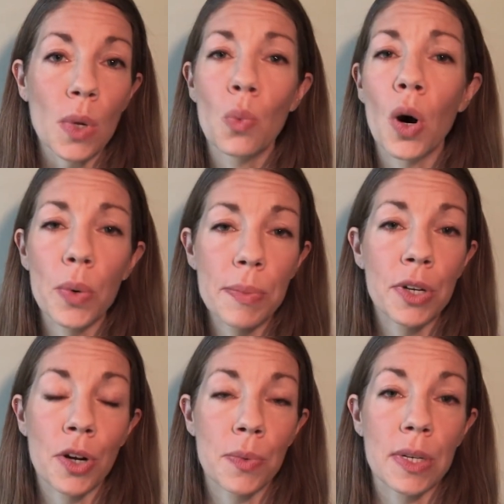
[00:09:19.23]
while
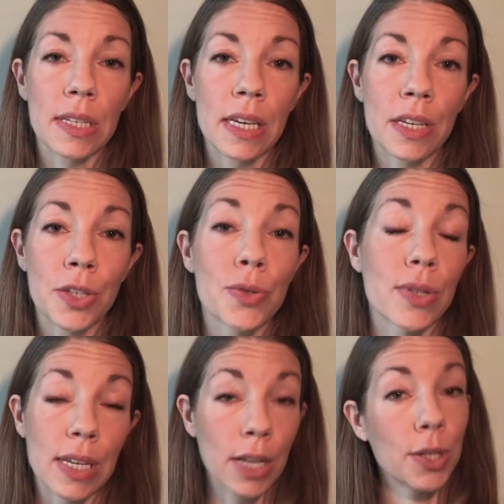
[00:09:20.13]
women are really
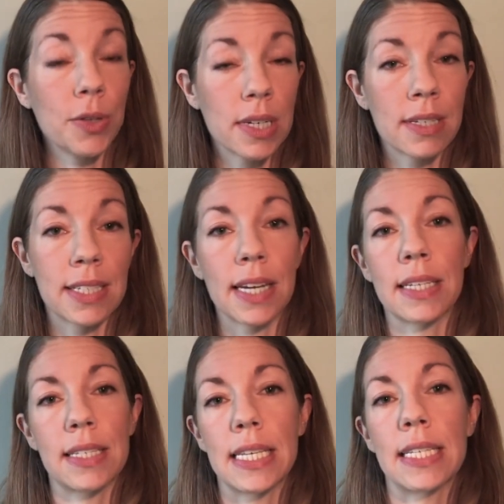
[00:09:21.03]
usually included in
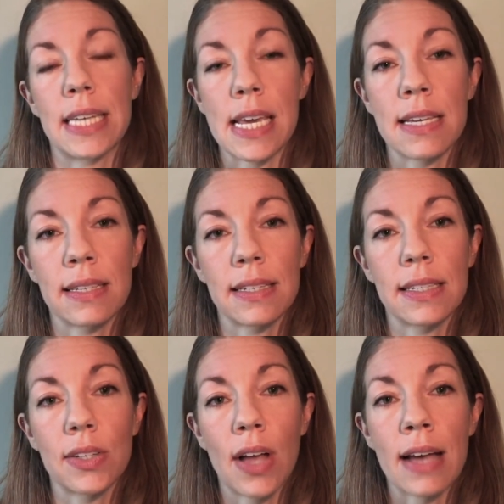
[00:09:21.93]
studies these days, it
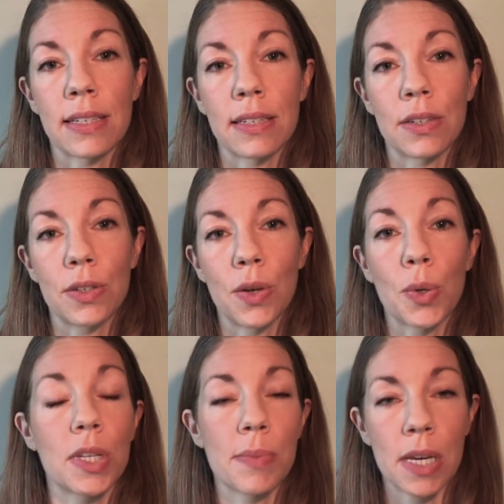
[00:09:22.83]
still hasn't
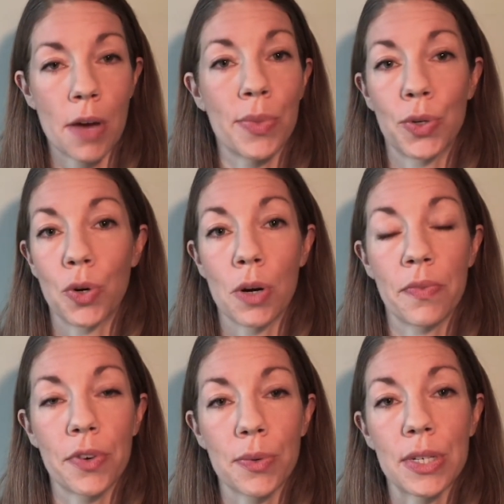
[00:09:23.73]
totally become the norm
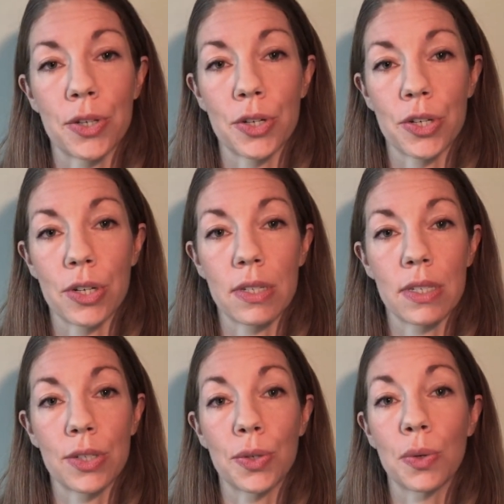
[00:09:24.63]
for
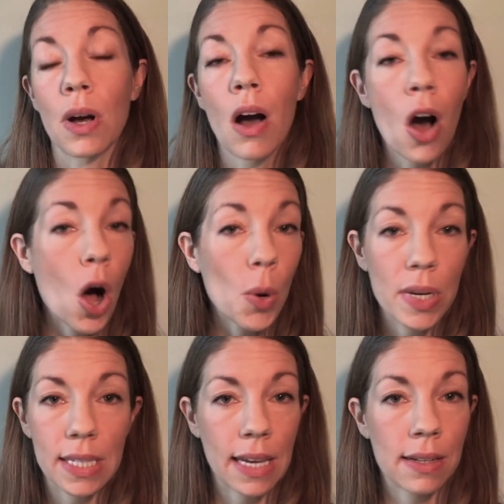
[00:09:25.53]
researchers to
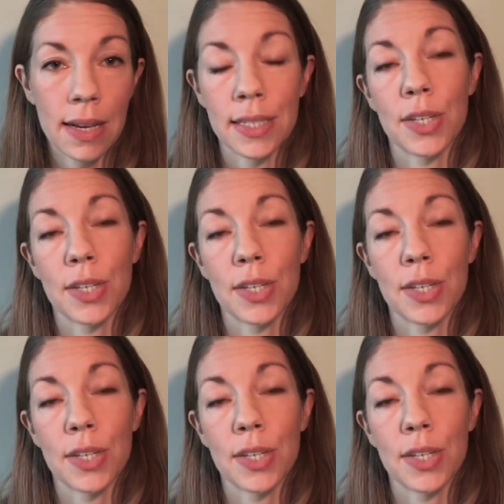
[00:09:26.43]
always analyze